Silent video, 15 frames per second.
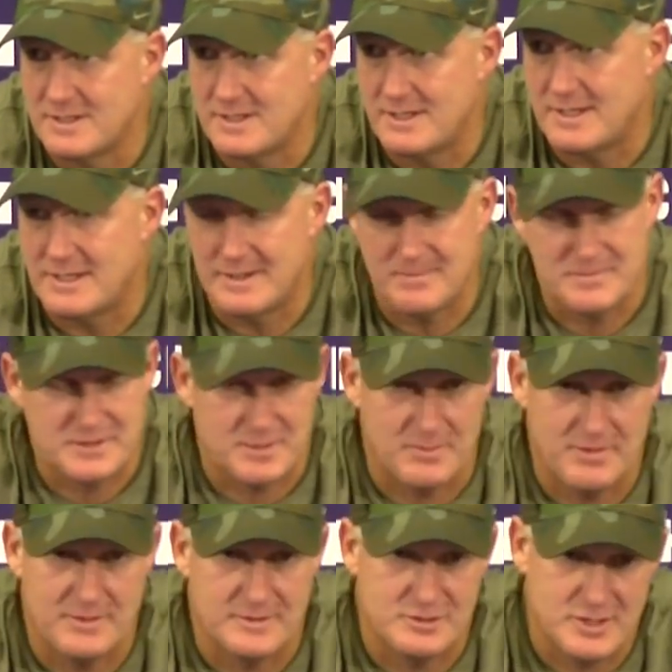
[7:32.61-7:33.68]
Um, some
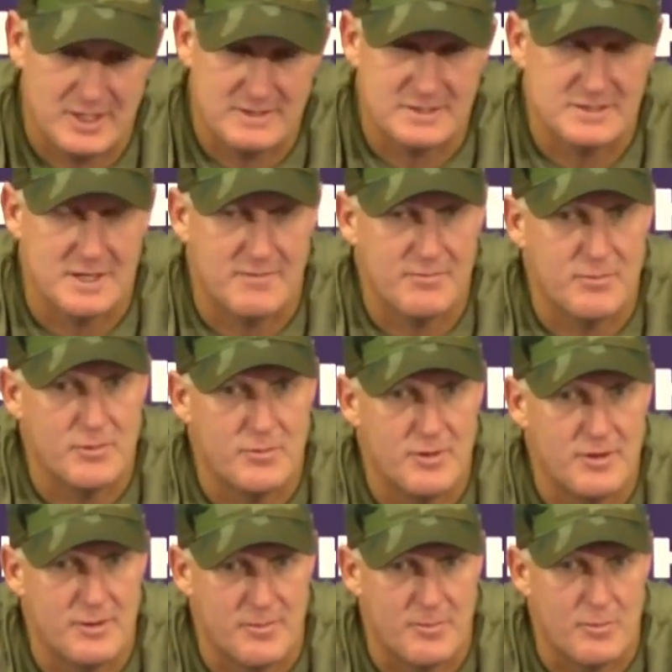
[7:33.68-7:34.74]
of the jet stuff we
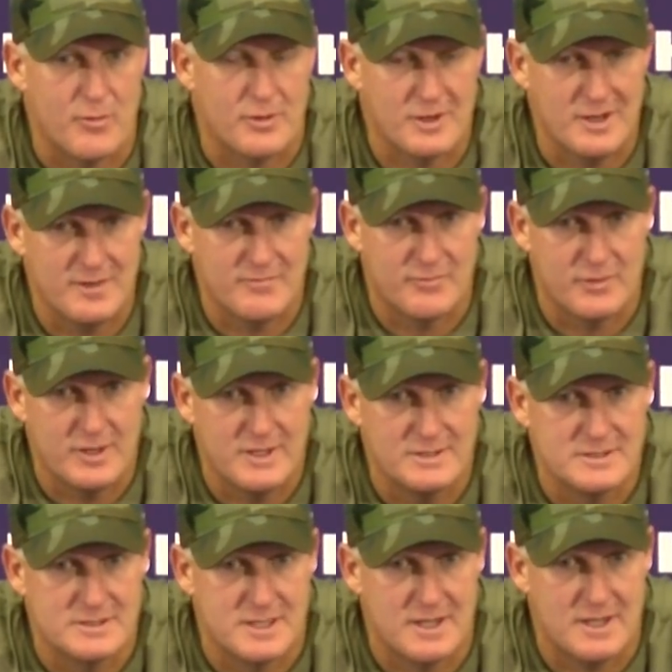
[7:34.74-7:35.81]
run are more give
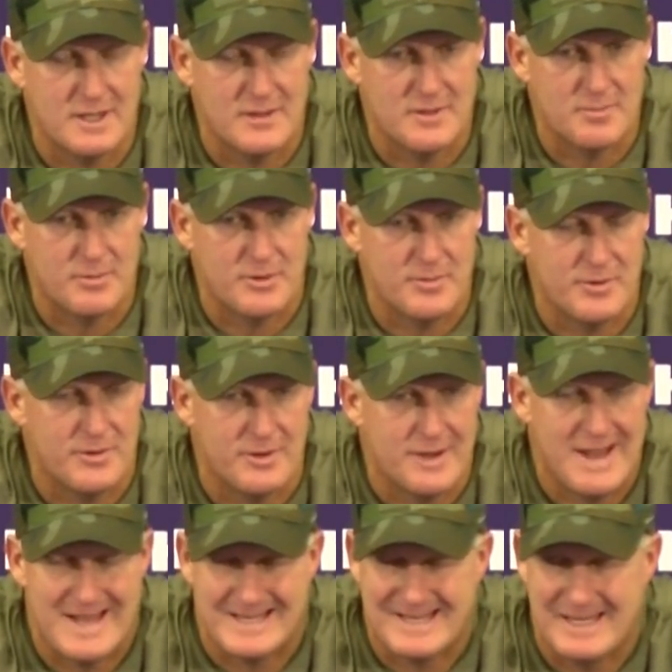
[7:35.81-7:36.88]
reads uh, on the perimeter and
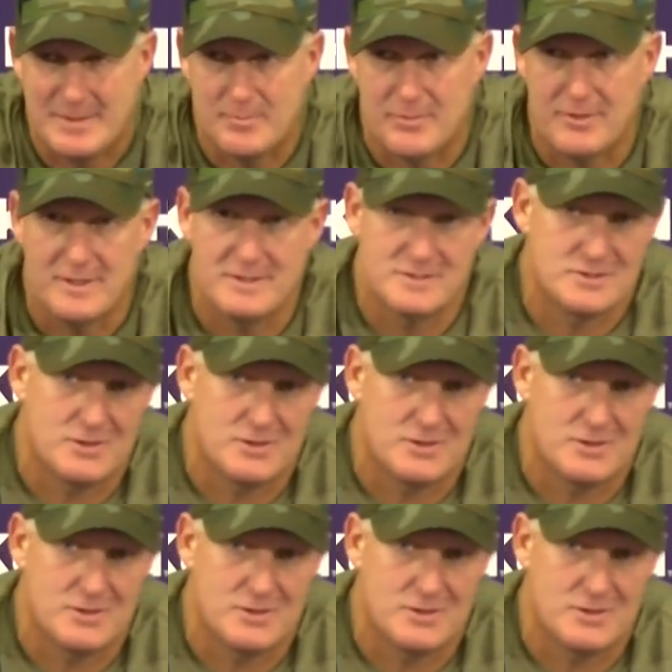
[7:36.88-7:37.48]
not keep reads.